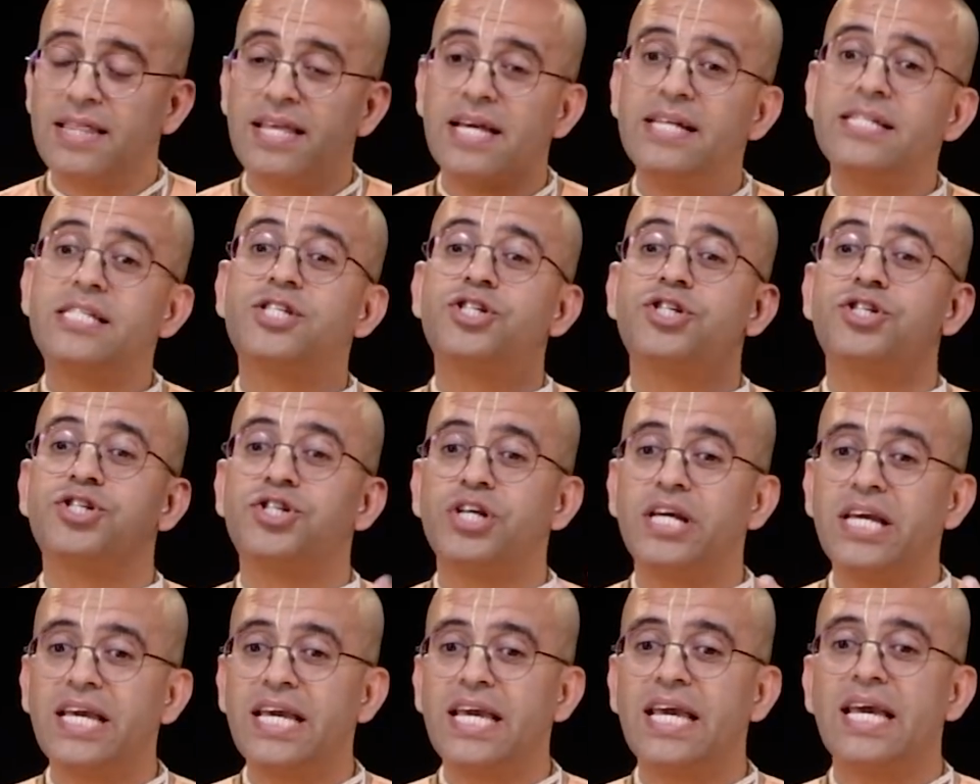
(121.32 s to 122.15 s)
this,
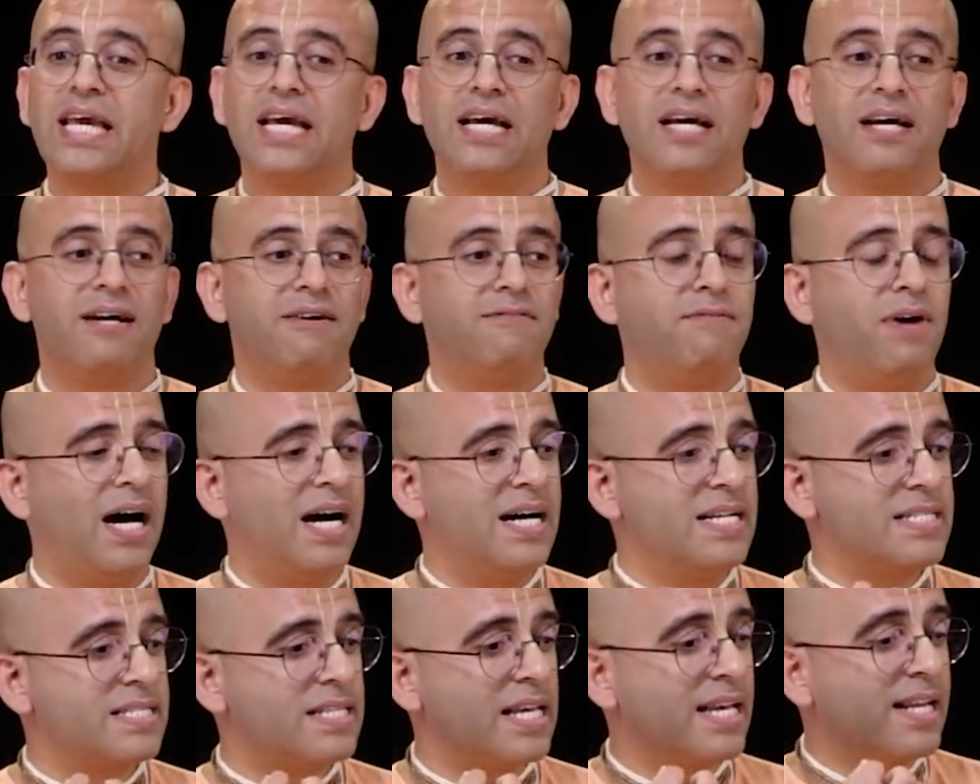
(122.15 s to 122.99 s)
she
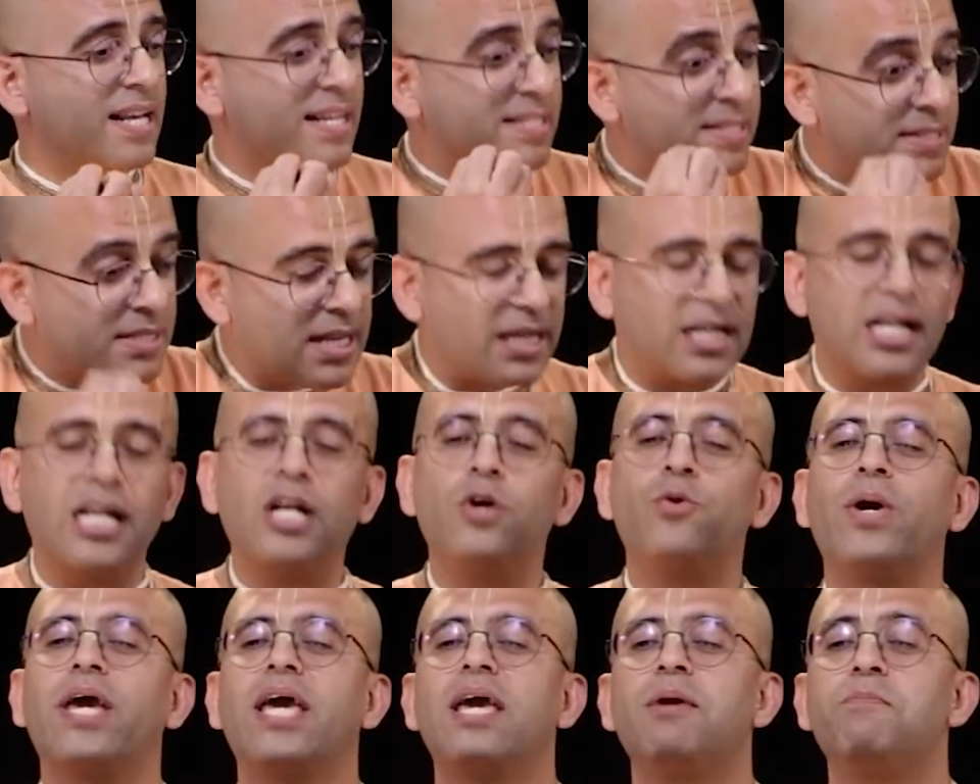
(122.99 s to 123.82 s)
was, in a
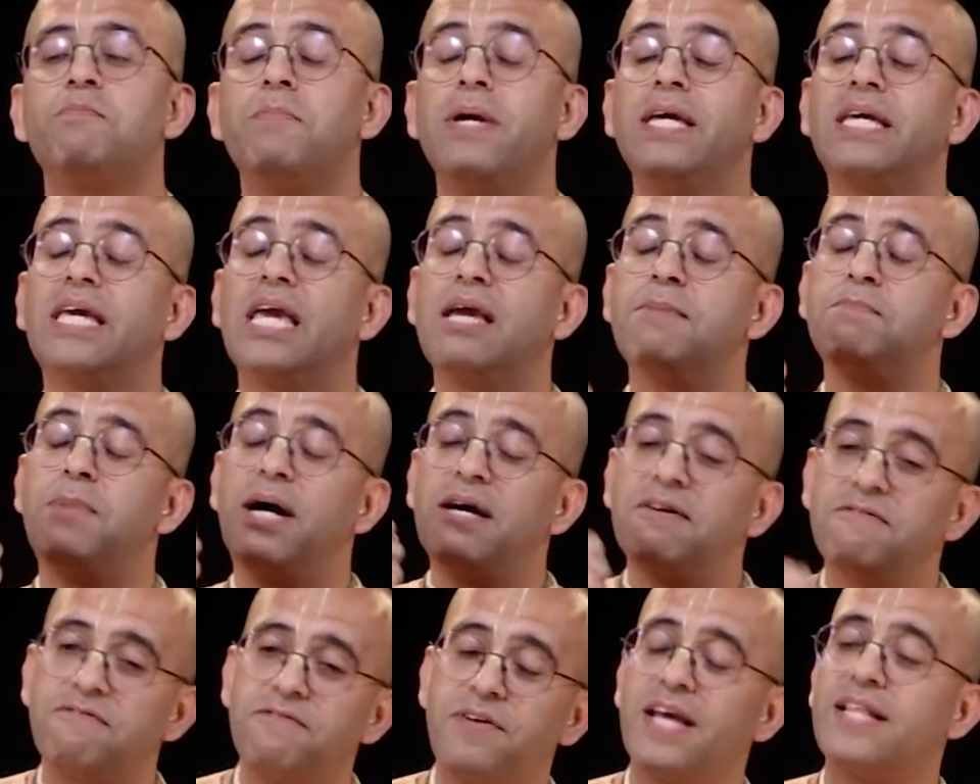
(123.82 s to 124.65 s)
subtle way, making
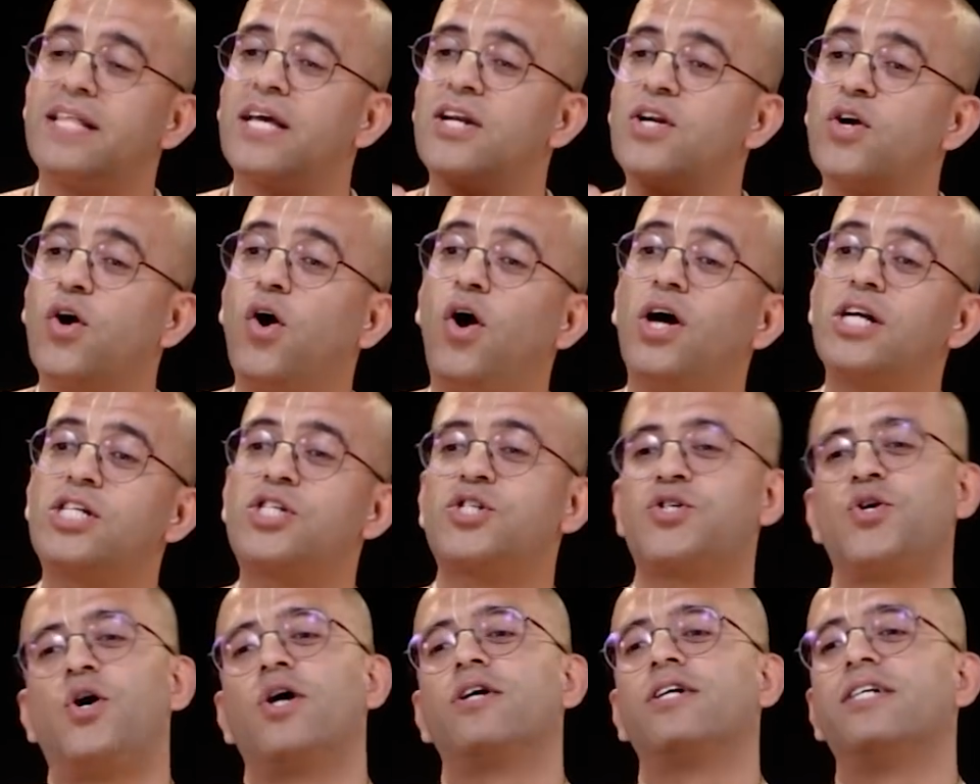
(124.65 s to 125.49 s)
my faith in God
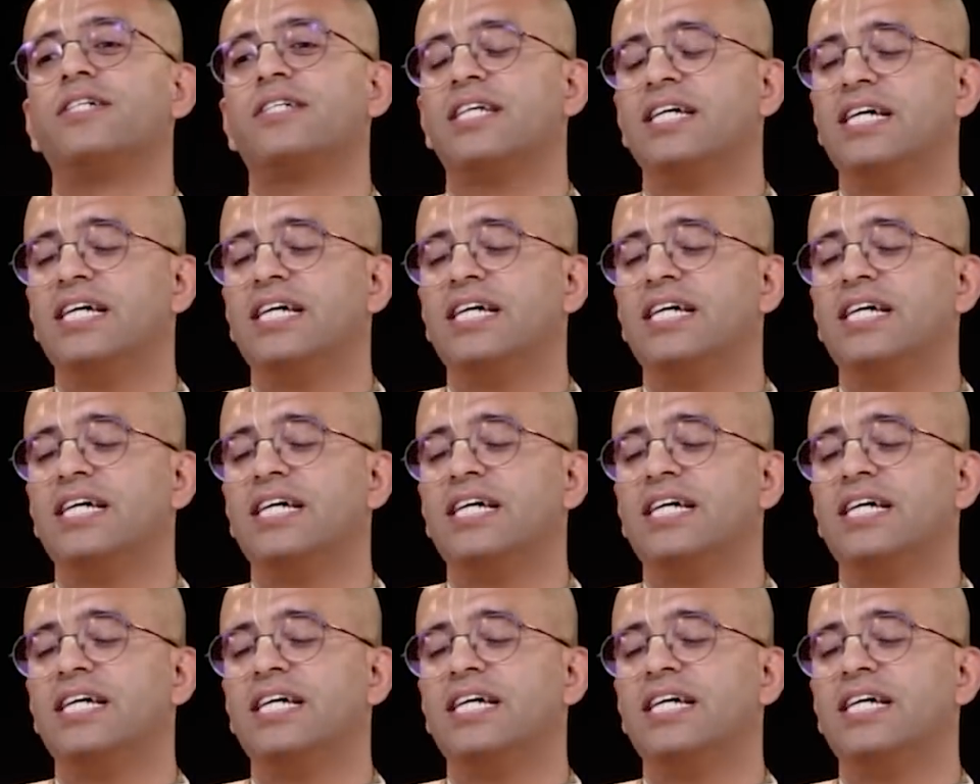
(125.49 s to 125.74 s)
stronger.